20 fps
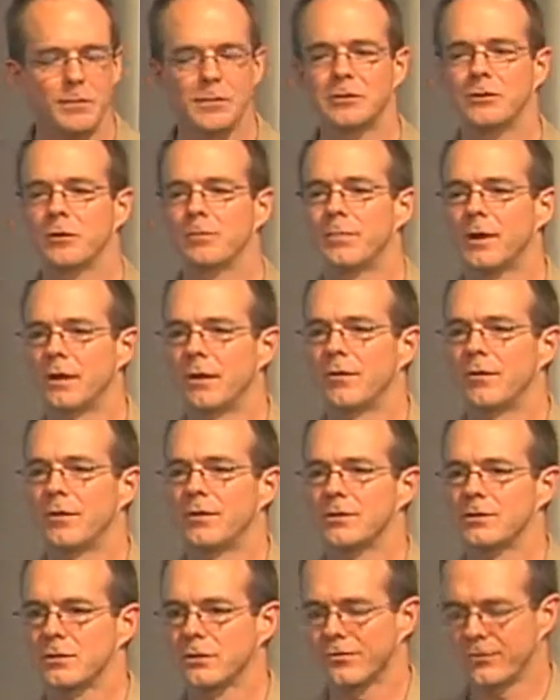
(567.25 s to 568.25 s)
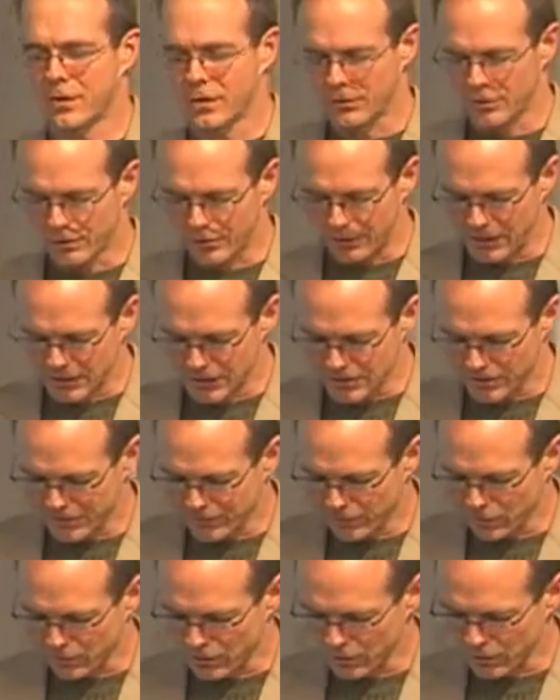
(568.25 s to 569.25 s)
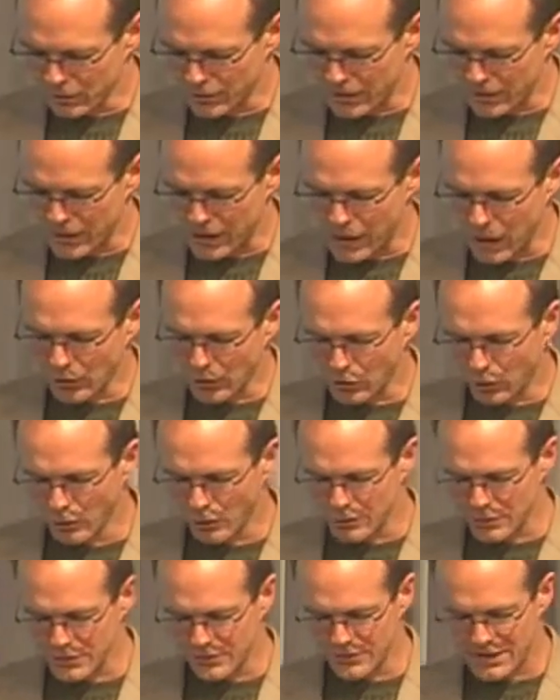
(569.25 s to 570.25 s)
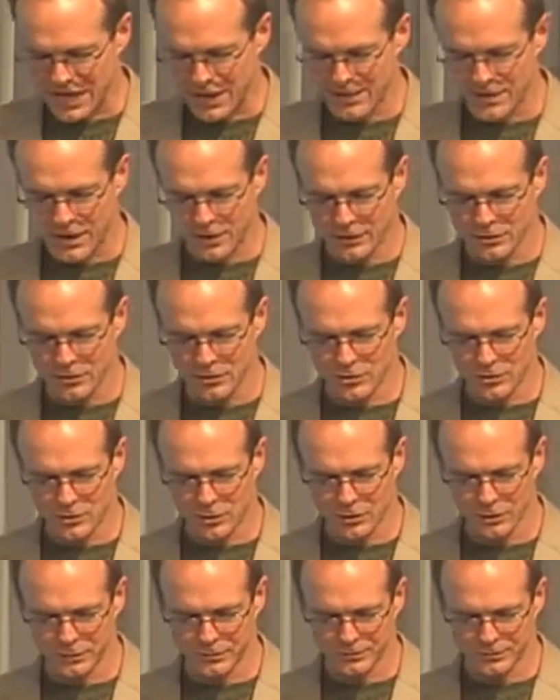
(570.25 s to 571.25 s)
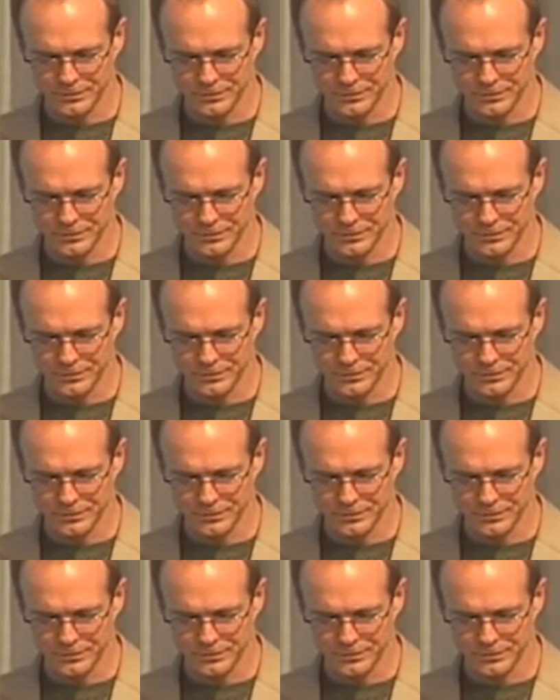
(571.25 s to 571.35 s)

but they're better than the sulfonylureas for our goals of diabetic control.